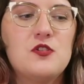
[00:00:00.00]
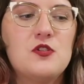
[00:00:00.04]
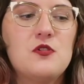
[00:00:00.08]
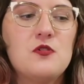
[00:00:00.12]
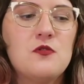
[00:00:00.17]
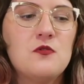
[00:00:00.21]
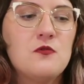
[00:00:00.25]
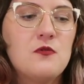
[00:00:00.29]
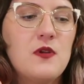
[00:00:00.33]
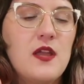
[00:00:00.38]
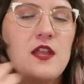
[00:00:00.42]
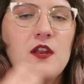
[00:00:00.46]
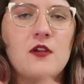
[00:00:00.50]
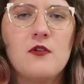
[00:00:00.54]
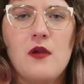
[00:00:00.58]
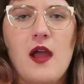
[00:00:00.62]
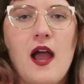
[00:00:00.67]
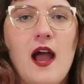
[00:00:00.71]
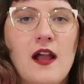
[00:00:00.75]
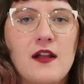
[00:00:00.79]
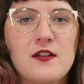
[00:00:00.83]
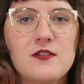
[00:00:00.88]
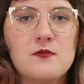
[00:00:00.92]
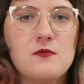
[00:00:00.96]
to
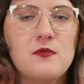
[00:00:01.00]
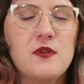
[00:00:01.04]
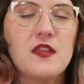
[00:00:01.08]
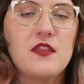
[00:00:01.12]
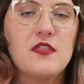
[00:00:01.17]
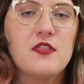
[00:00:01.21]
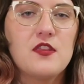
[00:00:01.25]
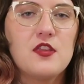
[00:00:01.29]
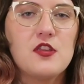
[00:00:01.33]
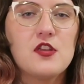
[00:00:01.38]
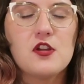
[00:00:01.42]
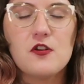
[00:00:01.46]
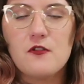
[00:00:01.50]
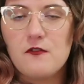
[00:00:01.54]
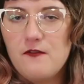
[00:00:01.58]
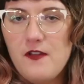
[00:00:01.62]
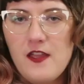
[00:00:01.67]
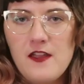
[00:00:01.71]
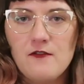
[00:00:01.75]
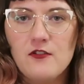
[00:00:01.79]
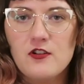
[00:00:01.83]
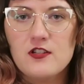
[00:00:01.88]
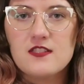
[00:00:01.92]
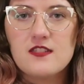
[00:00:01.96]
interact with your
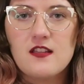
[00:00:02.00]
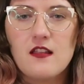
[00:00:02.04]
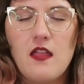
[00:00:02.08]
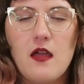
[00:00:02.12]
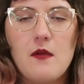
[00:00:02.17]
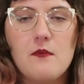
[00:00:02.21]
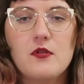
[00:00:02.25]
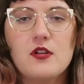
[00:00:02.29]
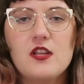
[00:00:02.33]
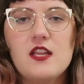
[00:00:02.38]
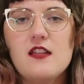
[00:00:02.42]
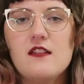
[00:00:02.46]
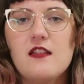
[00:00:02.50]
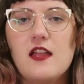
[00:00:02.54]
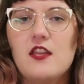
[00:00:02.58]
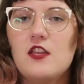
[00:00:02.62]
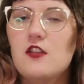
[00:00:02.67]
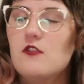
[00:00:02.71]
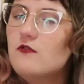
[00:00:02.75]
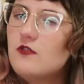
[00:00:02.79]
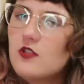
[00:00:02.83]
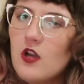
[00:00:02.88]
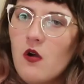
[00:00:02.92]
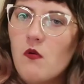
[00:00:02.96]
favorite celebrity. Like,
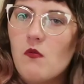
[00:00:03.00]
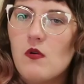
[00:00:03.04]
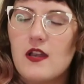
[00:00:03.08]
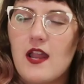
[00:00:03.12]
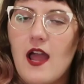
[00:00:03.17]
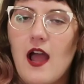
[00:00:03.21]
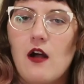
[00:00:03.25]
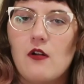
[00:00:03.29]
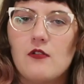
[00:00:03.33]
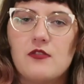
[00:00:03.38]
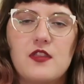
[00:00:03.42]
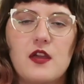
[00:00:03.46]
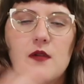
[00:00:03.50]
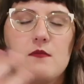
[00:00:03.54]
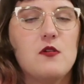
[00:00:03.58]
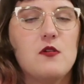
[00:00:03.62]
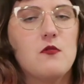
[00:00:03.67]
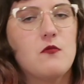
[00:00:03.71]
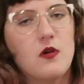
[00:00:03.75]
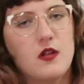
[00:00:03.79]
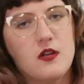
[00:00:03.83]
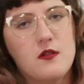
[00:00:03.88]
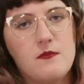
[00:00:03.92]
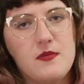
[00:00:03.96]
you don't want to out
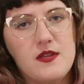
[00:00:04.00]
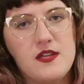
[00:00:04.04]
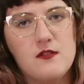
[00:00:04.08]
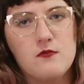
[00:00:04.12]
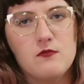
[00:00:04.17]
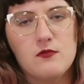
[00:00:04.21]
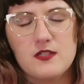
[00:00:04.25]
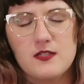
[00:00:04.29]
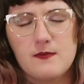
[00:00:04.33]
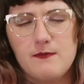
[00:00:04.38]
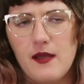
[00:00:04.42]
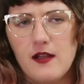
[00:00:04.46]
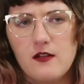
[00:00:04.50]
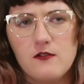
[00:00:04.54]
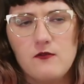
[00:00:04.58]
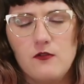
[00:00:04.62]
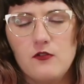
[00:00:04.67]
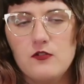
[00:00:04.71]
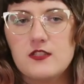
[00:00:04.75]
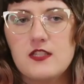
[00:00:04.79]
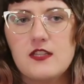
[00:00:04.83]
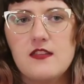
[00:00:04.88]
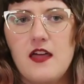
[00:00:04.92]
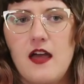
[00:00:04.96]
you want to be
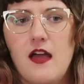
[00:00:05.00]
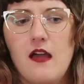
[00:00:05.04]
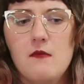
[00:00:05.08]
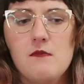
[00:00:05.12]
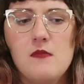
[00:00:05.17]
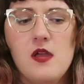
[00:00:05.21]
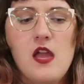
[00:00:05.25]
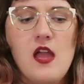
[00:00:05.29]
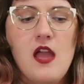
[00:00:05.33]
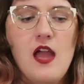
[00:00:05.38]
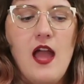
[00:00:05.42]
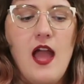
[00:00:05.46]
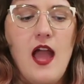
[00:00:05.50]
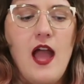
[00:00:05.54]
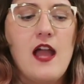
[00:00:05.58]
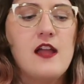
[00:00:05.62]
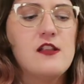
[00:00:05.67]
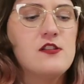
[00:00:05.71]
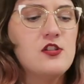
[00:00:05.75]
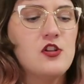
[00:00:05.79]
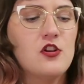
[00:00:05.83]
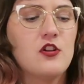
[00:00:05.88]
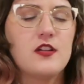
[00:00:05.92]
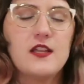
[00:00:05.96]
respectful to them,
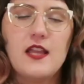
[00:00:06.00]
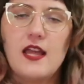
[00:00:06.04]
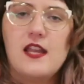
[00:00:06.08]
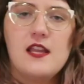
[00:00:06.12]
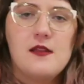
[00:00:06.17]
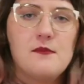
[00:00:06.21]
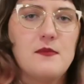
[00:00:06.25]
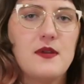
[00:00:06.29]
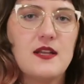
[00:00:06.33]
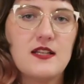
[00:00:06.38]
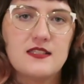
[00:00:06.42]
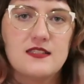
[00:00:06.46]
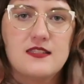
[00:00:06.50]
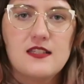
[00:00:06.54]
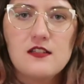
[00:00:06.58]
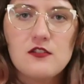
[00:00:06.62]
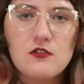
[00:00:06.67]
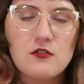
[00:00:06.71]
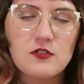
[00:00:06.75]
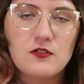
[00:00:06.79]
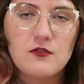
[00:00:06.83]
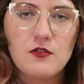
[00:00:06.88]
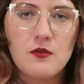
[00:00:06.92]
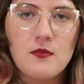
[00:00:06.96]
and you're getting mixed
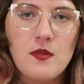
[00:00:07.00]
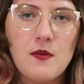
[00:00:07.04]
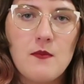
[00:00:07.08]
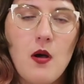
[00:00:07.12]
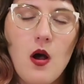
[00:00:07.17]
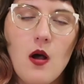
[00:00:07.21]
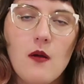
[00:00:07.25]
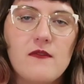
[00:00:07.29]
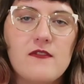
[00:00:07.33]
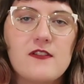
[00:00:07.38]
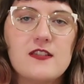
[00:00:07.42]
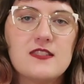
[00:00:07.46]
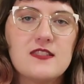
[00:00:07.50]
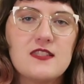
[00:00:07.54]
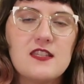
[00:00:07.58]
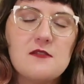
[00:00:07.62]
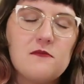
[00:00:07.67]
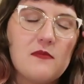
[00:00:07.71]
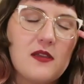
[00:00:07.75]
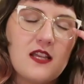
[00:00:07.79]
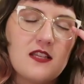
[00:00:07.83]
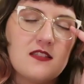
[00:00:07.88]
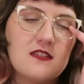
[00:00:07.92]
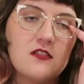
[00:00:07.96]
signals from them obviously
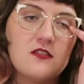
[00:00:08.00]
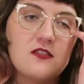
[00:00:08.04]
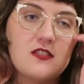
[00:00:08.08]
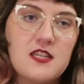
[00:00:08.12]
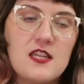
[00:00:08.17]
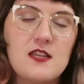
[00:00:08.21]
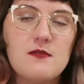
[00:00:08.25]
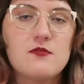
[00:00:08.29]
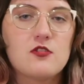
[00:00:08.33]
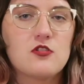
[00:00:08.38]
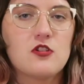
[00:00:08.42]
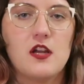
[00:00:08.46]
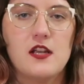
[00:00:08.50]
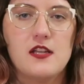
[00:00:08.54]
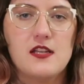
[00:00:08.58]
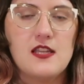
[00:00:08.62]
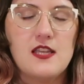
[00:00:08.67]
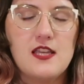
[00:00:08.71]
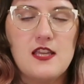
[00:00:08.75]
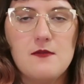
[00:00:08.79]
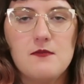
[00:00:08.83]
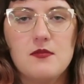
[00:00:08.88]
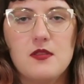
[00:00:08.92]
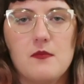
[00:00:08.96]
because their team's trying
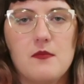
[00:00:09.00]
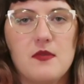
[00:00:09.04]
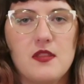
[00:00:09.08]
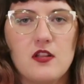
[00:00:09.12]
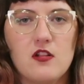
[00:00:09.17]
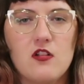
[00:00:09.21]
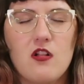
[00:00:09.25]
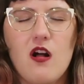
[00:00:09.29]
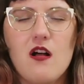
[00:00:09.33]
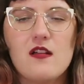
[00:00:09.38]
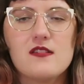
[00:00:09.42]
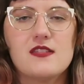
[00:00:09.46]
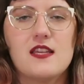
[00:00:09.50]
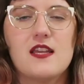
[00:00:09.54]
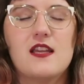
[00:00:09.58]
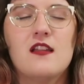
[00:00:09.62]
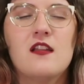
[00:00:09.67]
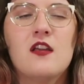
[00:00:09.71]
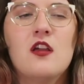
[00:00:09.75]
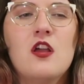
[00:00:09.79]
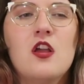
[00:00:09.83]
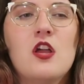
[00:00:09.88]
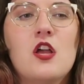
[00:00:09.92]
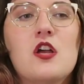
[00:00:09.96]
to keep them in the closet.